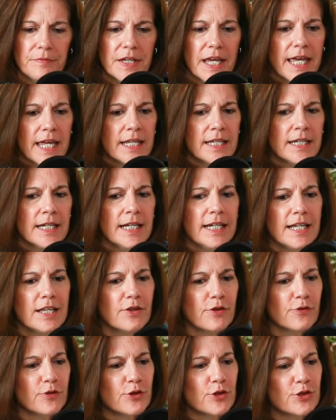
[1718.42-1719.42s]
And
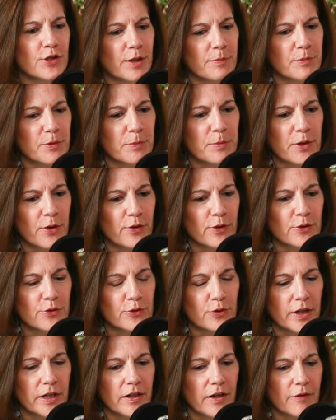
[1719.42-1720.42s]
the first step to me are those
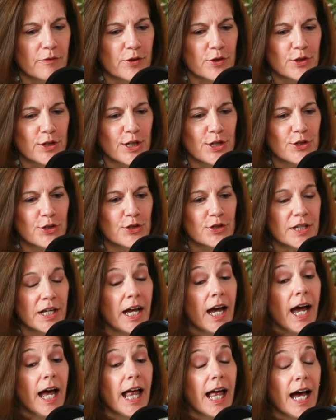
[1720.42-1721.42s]
great conversations.
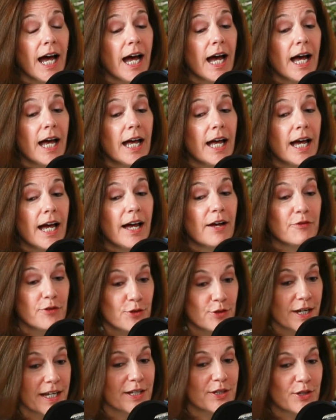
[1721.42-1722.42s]
A few
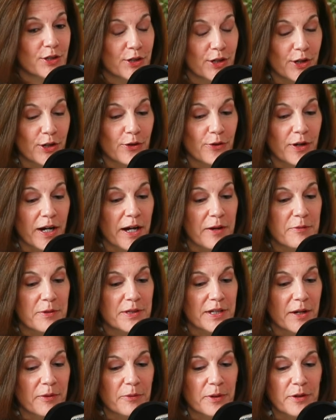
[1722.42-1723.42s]
days ago, I
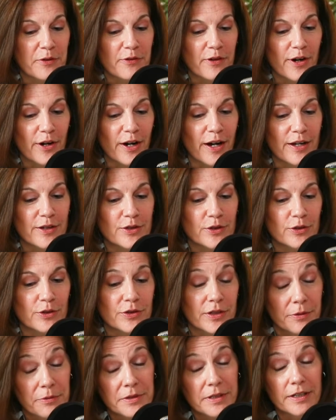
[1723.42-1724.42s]
was at one of our high
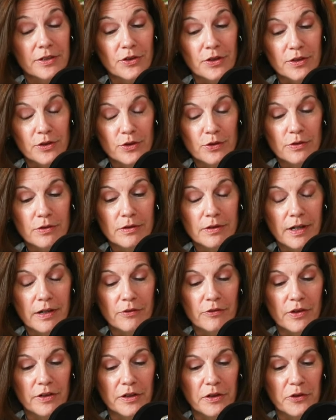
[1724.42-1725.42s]
schools. I was actually at two
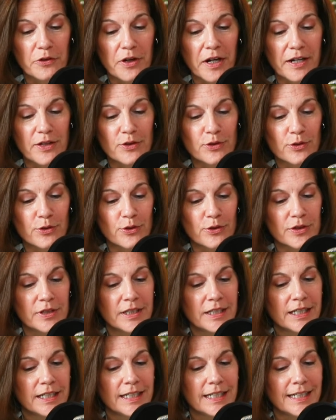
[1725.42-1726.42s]
of our other high schools.
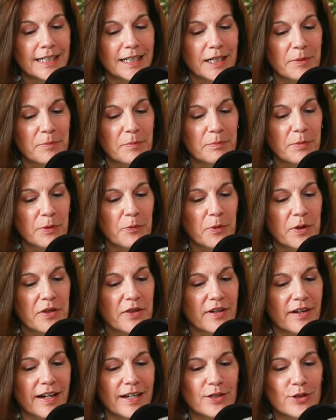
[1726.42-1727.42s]
But one of
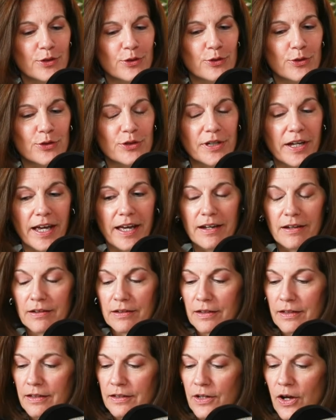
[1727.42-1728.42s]
the high schools, I had
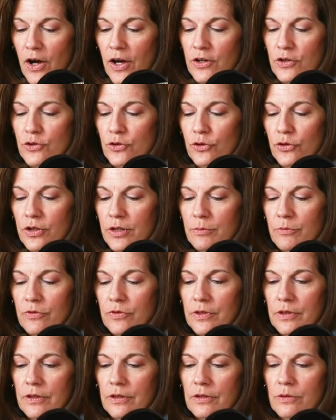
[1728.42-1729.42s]
an auditorium
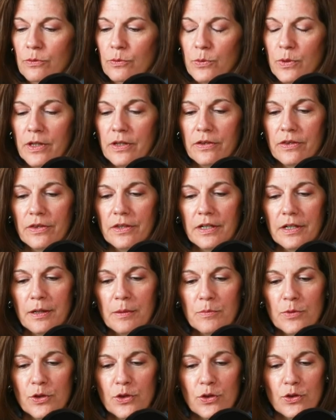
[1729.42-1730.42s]
filled with
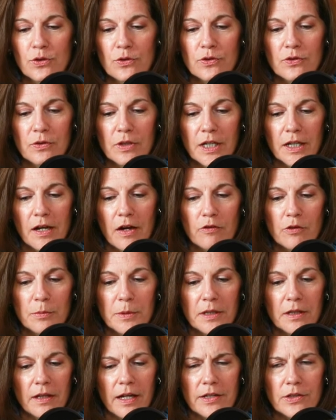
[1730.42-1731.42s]
students from the
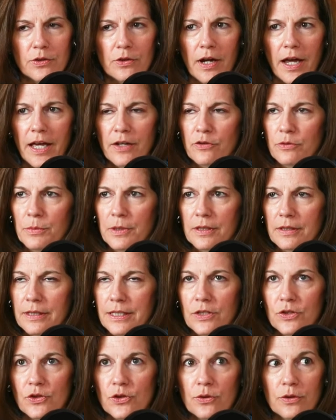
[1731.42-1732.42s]
government class. There had to have been at
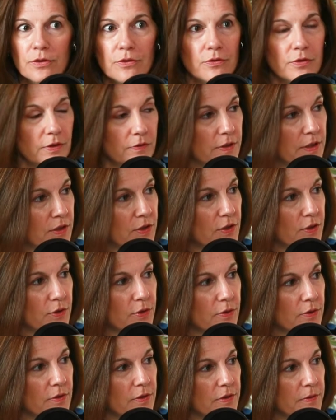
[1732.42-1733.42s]
least 250
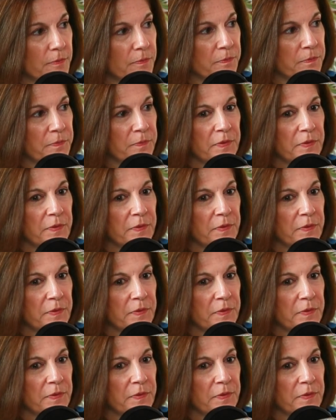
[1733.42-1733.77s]
students. Wow.